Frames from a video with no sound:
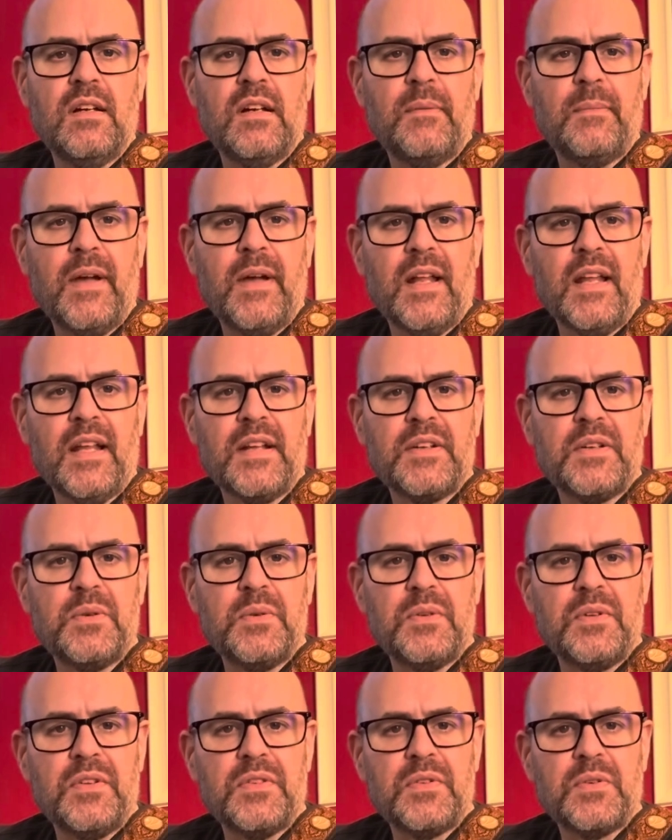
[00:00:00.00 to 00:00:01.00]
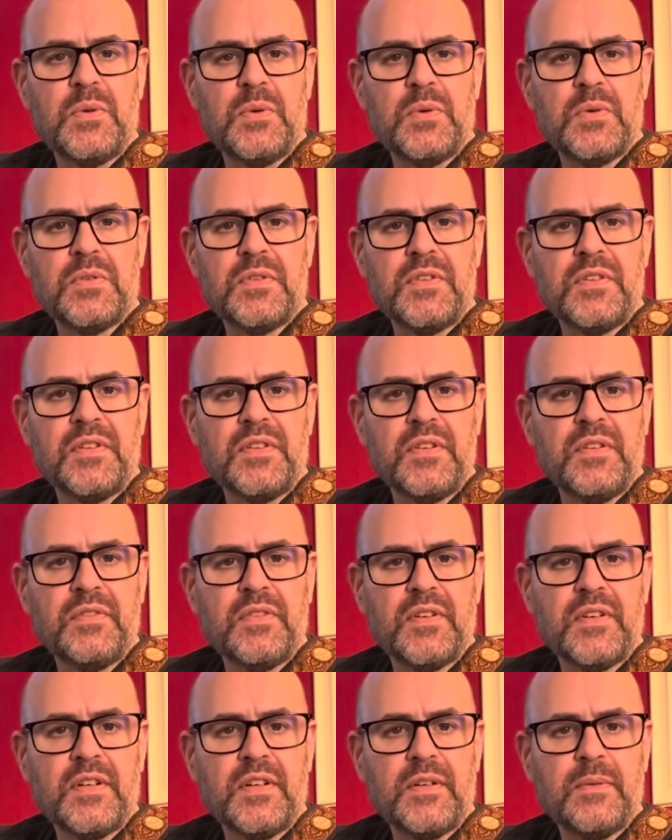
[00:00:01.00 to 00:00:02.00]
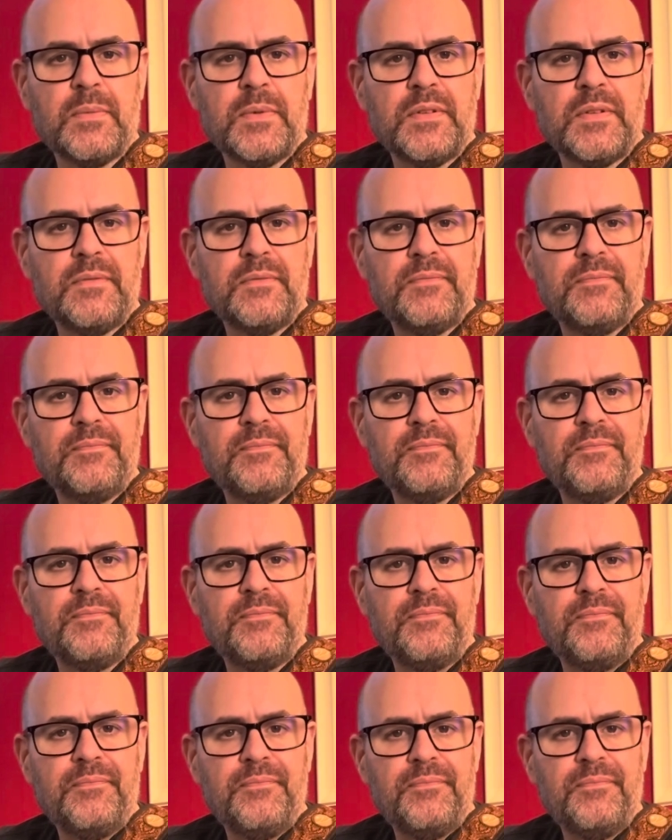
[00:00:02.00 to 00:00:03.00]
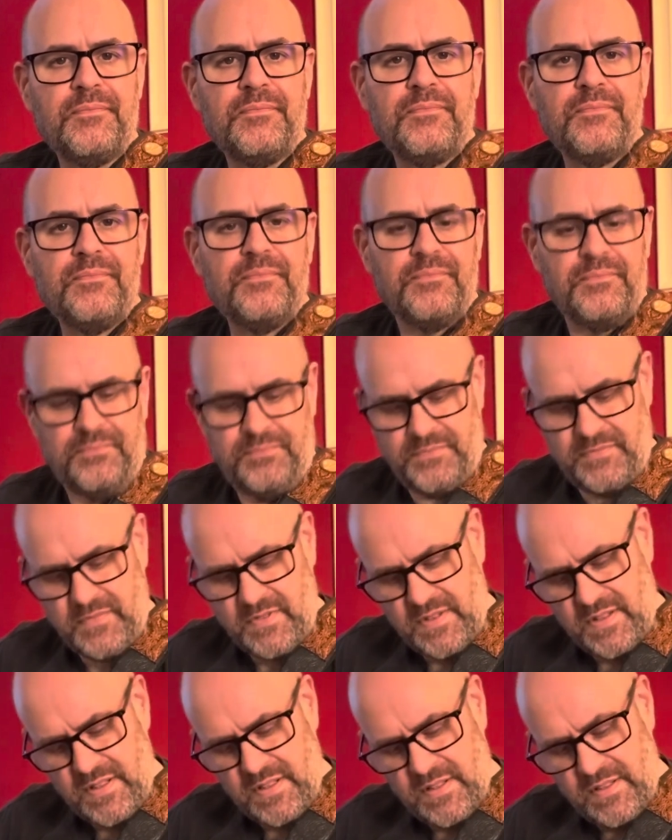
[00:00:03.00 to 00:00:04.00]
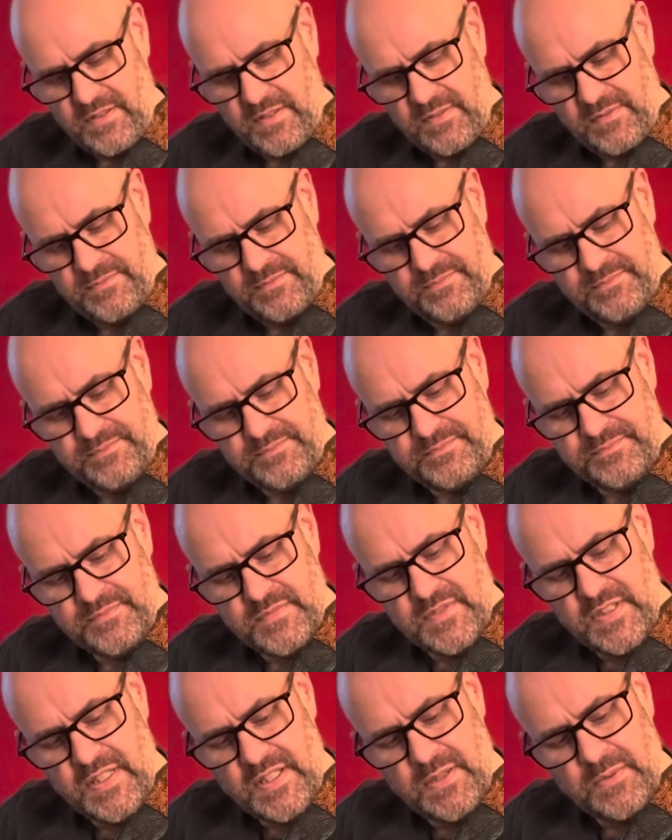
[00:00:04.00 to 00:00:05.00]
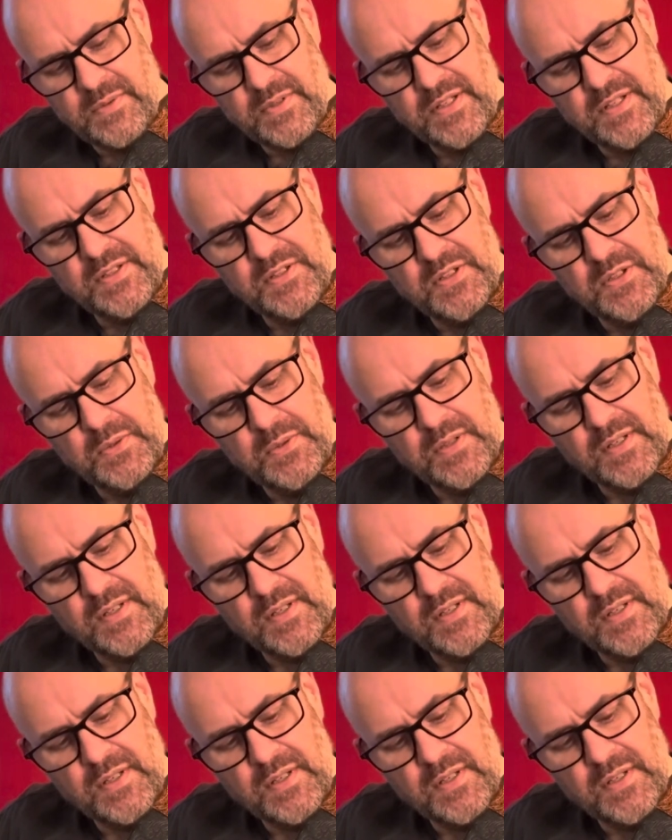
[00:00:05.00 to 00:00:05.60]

I like doing these chords and stuff on here, but and then when you do it